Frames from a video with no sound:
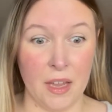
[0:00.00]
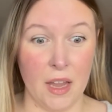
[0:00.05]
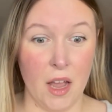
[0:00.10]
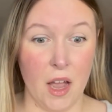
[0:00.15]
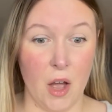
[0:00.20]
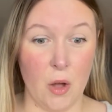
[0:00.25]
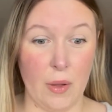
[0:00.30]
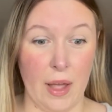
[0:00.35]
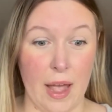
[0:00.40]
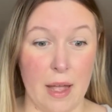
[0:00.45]

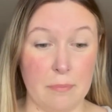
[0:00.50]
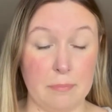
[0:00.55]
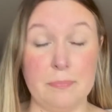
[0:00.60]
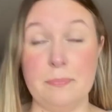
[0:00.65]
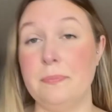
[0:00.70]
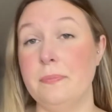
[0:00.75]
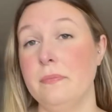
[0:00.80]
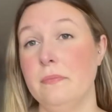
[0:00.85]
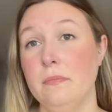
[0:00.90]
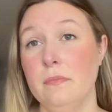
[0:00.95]
Okay,
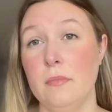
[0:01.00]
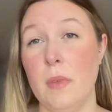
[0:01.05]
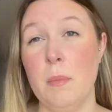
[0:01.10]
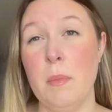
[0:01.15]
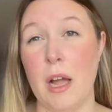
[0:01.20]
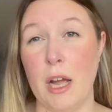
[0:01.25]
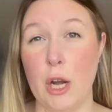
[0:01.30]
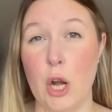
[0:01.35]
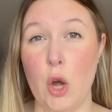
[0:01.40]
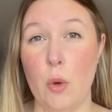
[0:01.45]
I'm
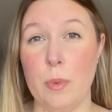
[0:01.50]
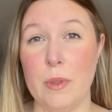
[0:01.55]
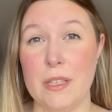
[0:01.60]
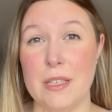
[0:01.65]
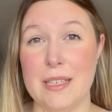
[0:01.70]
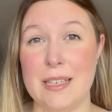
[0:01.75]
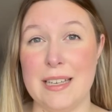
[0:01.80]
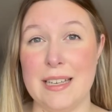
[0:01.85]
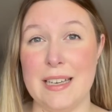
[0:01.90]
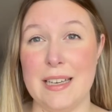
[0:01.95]
not gonna open the
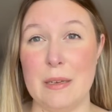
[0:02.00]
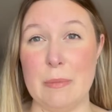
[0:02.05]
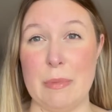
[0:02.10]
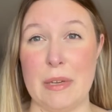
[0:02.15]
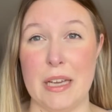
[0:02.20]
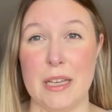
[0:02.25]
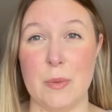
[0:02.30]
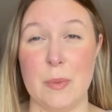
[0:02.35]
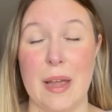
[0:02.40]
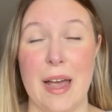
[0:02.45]
tea
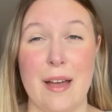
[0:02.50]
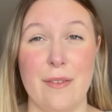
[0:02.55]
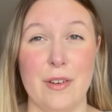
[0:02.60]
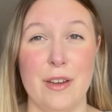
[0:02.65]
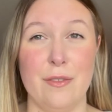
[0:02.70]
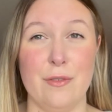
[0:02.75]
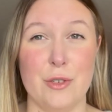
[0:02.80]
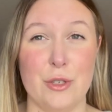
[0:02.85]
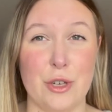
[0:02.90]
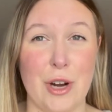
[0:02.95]
because we haven't
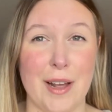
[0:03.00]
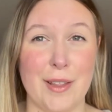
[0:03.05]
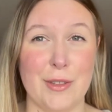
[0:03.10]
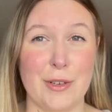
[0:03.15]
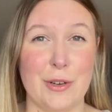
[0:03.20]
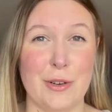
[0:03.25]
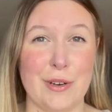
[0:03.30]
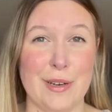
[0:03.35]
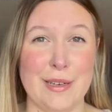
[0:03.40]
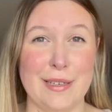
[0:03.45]
even tried the
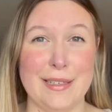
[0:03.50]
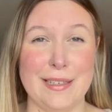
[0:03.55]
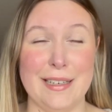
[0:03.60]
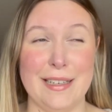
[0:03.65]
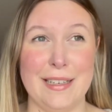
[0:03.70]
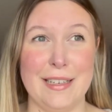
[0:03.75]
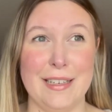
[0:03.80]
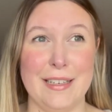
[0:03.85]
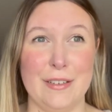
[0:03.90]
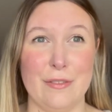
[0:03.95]
green
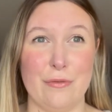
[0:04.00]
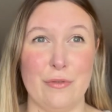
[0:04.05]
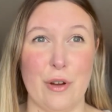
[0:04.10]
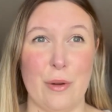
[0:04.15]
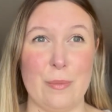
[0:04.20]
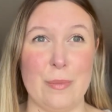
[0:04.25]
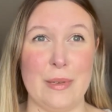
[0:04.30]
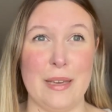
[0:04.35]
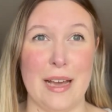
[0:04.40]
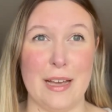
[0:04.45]
tea
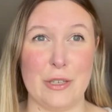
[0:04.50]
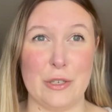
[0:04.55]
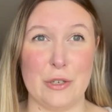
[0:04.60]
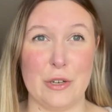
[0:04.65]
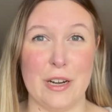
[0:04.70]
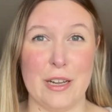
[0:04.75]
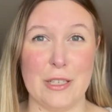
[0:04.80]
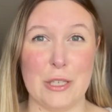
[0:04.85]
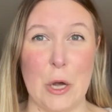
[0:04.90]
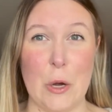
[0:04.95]
from
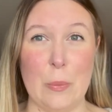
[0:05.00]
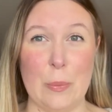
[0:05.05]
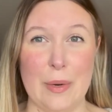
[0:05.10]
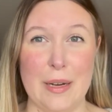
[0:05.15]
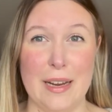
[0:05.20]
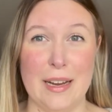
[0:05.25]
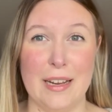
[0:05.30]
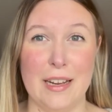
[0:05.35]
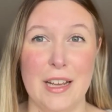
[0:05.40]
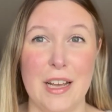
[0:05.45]
yesterday's
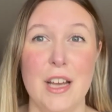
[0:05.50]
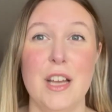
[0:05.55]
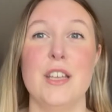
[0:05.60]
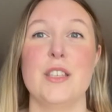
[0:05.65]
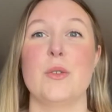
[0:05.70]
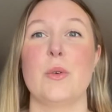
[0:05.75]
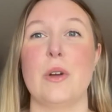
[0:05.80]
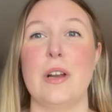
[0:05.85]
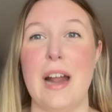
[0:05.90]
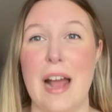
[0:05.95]
opening.
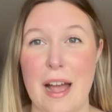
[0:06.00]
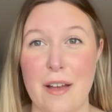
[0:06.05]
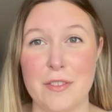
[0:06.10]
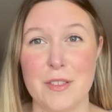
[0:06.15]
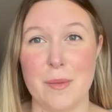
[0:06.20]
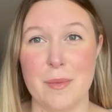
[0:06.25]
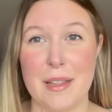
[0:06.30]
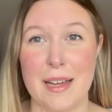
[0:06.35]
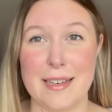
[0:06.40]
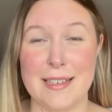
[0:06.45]
So we're gonna have
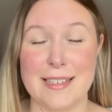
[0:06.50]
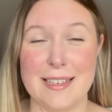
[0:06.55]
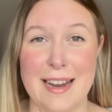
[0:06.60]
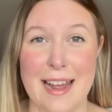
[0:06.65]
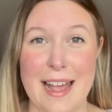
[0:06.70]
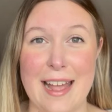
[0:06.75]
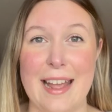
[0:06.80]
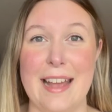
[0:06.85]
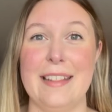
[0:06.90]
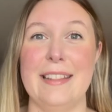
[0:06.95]
some of that
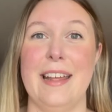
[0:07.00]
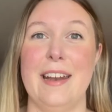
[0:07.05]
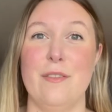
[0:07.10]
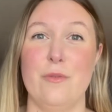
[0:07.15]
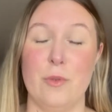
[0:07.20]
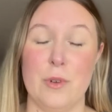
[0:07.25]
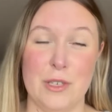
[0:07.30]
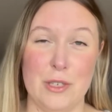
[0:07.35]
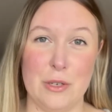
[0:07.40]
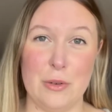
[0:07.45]
today, and then
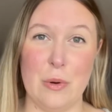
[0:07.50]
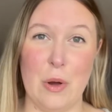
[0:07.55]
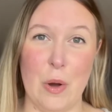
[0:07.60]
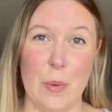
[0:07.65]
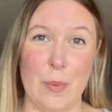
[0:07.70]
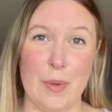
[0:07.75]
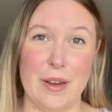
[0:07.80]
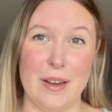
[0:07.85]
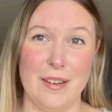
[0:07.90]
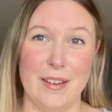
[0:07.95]
if we do
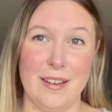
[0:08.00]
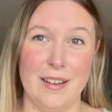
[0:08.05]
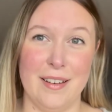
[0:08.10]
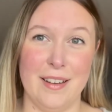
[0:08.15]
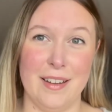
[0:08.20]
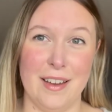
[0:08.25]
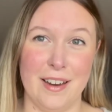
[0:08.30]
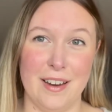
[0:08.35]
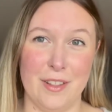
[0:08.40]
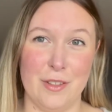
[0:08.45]
open
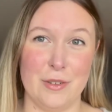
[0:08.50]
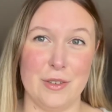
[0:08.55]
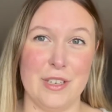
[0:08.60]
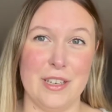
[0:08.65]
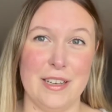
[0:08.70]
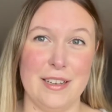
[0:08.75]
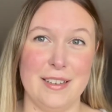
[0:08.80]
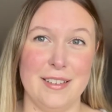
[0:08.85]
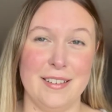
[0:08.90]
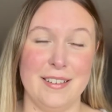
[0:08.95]
another
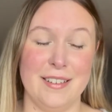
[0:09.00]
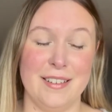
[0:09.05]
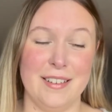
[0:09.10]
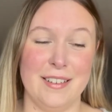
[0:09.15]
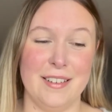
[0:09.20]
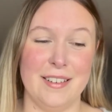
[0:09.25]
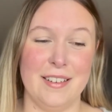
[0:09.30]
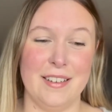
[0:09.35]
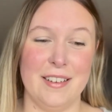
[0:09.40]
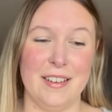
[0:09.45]
tea,
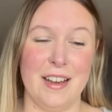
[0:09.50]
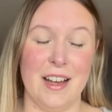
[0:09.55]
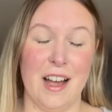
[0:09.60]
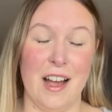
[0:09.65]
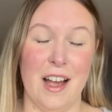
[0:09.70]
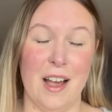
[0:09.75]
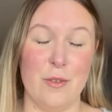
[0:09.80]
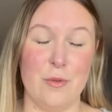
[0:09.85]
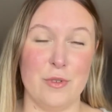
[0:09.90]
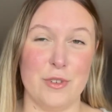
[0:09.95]

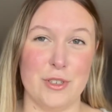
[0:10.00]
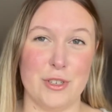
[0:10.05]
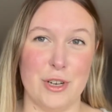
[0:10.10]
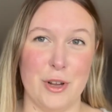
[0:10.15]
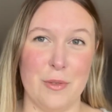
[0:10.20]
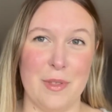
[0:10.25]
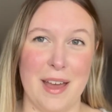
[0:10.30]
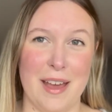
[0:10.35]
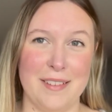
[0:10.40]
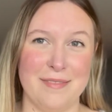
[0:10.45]
I will
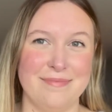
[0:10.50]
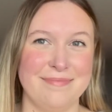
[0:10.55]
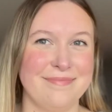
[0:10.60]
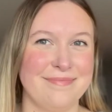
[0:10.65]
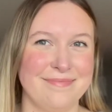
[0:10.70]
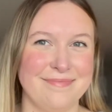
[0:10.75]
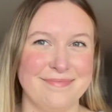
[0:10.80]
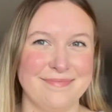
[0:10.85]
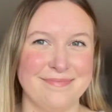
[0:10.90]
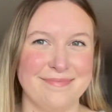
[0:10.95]
show that
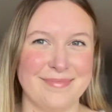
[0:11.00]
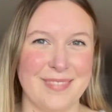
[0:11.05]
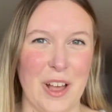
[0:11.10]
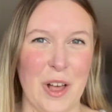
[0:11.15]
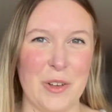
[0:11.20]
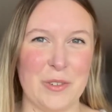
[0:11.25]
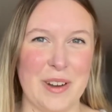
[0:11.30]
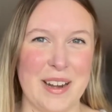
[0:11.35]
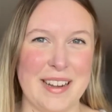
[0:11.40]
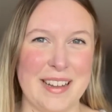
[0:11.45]

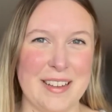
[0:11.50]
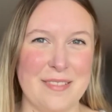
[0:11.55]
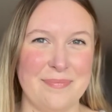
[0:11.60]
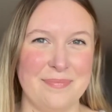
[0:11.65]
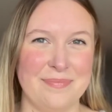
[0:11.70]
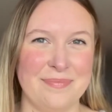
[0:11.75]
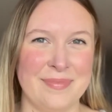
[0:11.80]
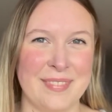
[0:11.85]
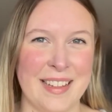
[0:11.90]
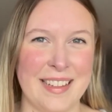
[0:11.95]
already.
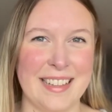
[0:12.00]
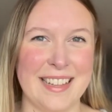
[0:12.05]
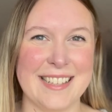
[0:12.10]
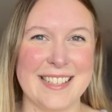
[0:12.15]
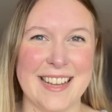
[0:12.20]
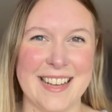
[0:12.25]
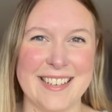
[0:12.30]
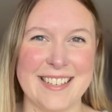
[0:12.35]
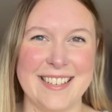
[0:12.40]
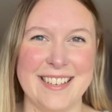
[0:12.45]
Let's
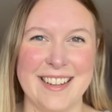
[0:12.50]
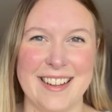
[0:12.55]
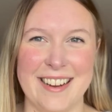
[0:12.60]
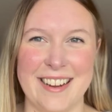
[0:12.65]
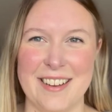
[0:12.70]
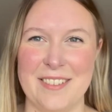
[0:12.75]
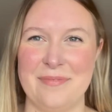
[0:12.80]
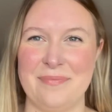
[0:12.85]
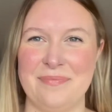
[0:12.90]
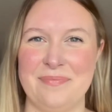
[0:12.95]
get to
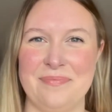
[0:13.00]
knitting.